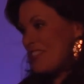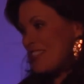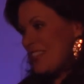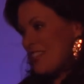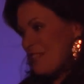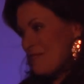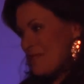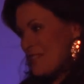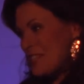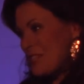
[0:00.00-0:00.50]

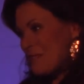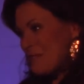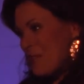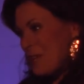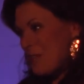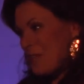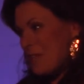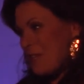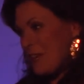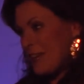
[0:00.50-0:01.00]
in the Miss
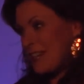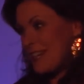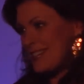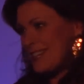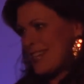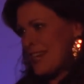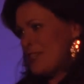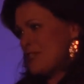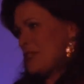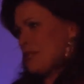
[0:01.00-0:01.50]
America
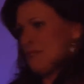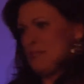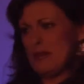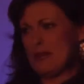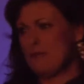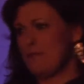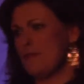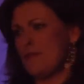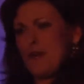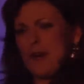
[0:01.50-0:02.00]
organization
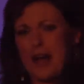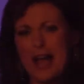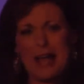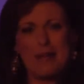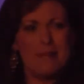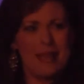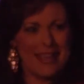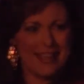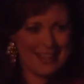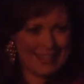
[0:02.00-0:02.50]
before I
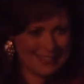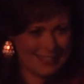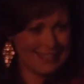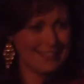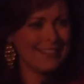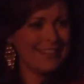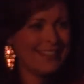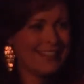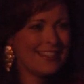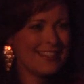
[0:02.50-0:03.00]
made it
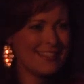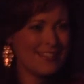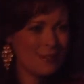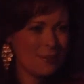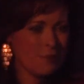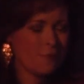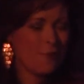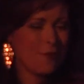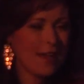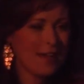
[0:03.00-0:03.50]
to
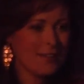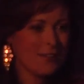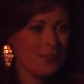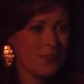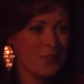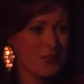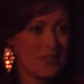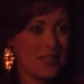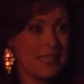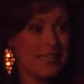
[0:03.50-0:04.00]
the
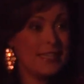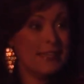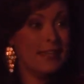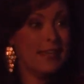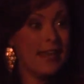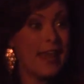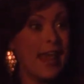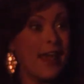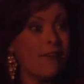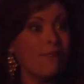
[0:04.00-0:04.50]
finals.
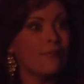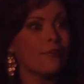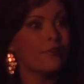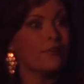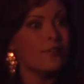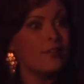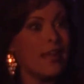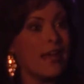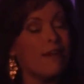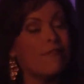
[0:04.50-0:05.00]

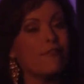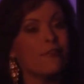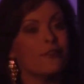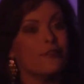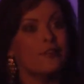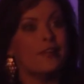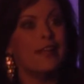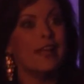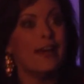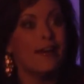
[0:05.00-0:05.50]
Never, never,
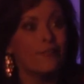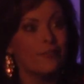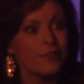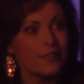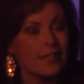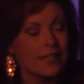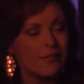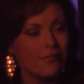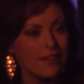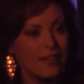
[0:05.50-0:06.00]
never
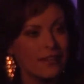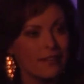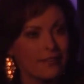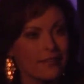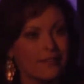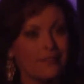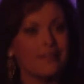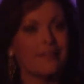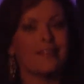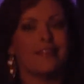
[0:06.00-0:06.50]
give in,
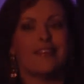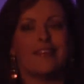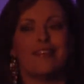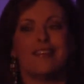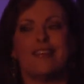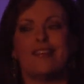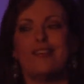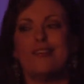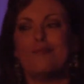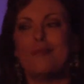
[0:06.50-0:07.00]

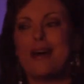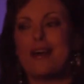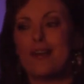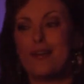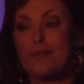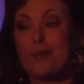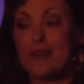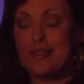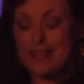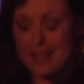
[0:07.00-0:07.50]
no
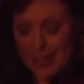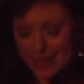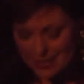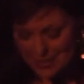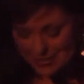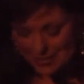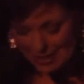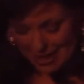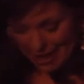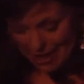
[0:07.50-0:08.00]
matter what they
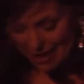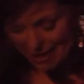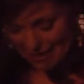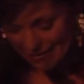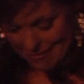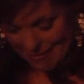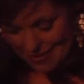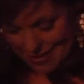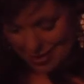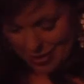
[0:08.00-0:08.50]
say
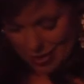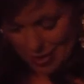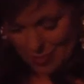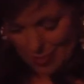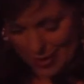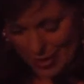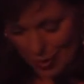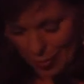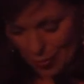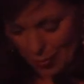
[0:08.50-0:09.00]
and no
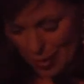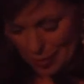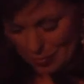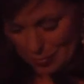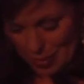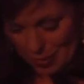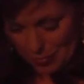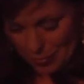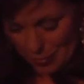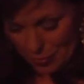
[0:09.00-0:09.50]
matter what
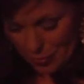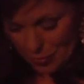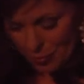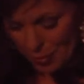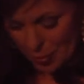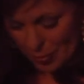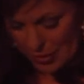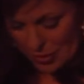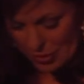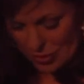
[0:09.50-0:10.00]
people
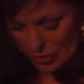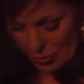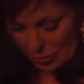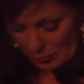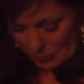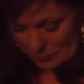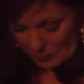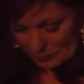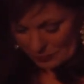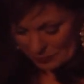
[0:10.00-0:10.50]
throw at you.
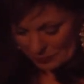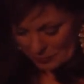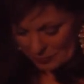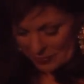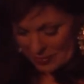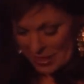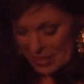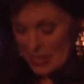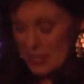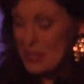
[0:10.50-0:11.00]

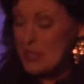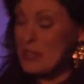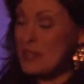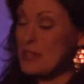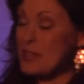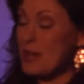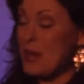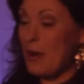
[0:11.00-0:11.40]
So,